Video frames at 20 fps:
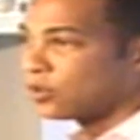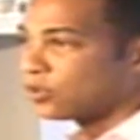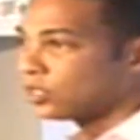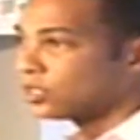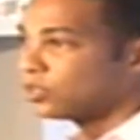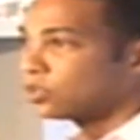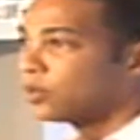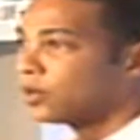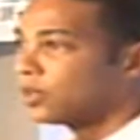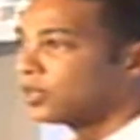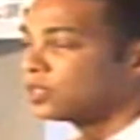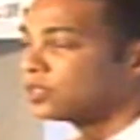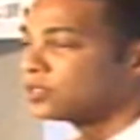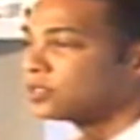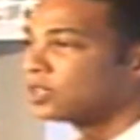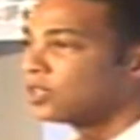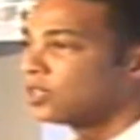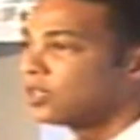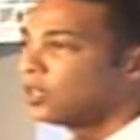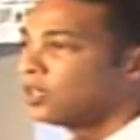early
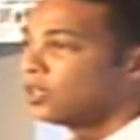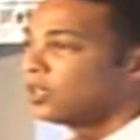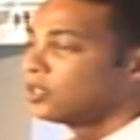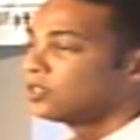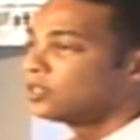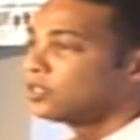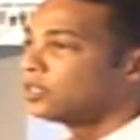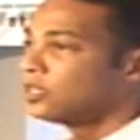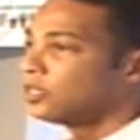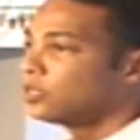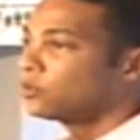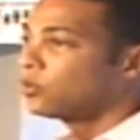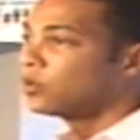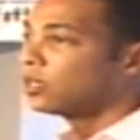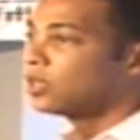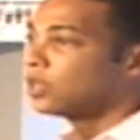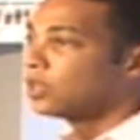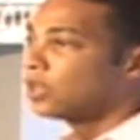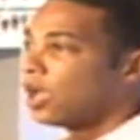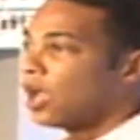20s to deal
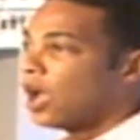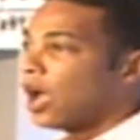with it.